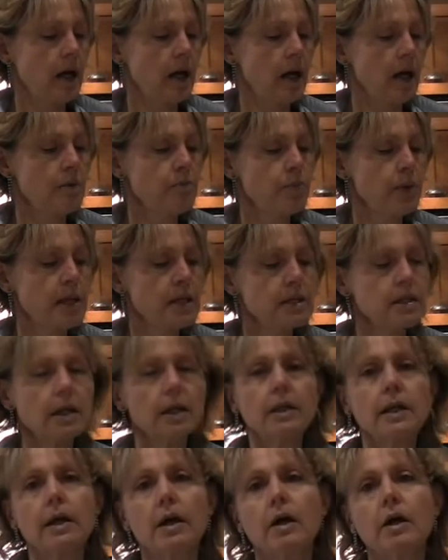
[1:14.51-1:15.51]
And
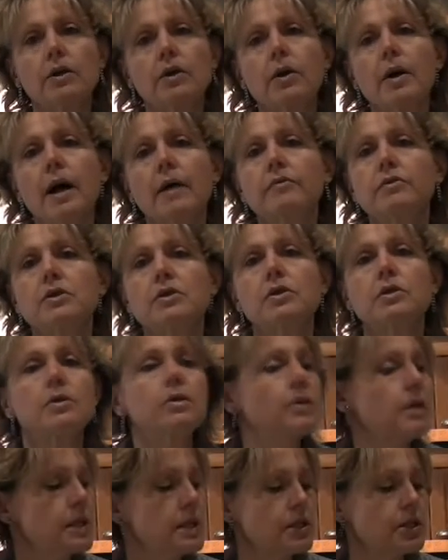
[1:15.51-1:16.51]
basically all you have to
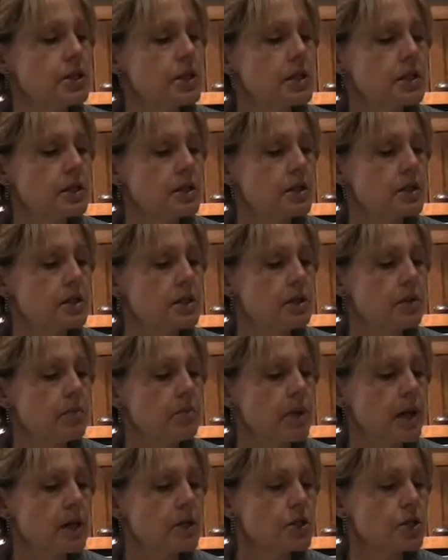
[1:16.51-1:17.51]
do is just
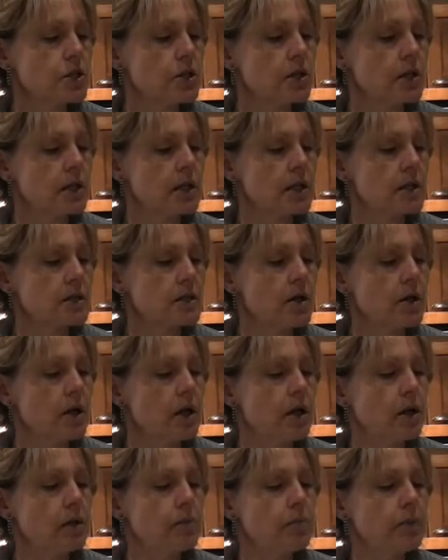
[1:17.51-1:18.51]
make sure that it's
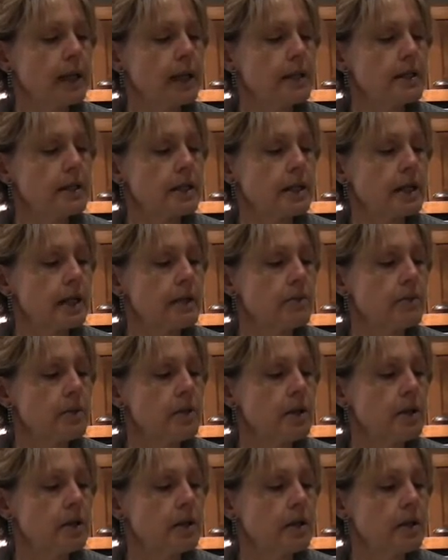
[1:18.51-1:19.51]
all blended in
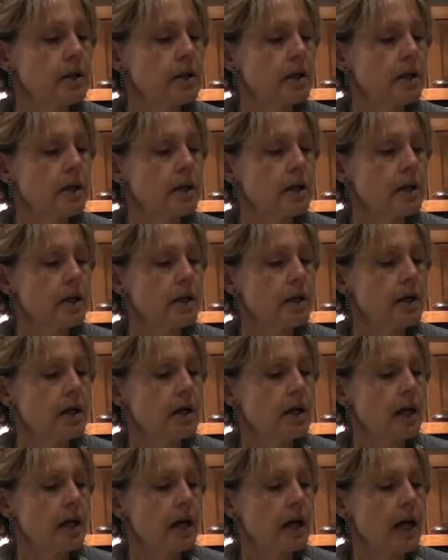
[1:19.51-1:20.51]

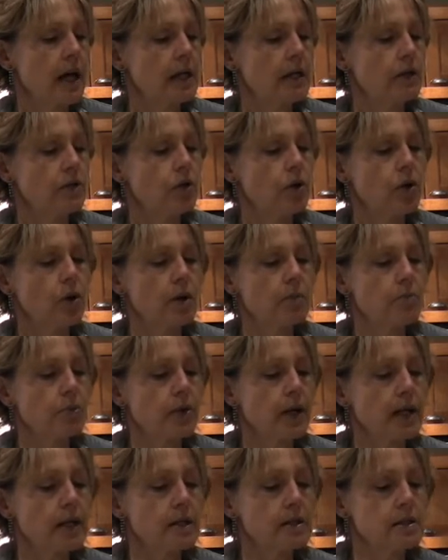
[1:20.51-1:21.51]
and
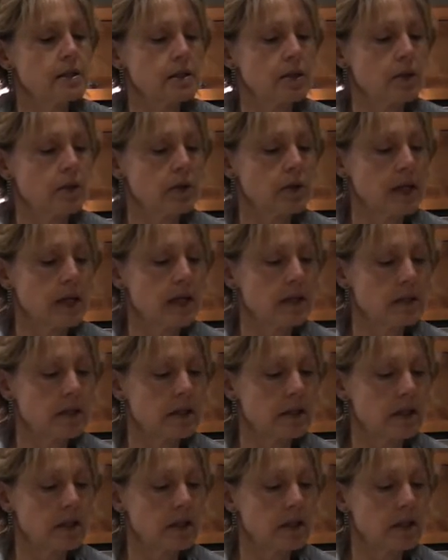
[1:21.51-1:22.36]
incorporated so that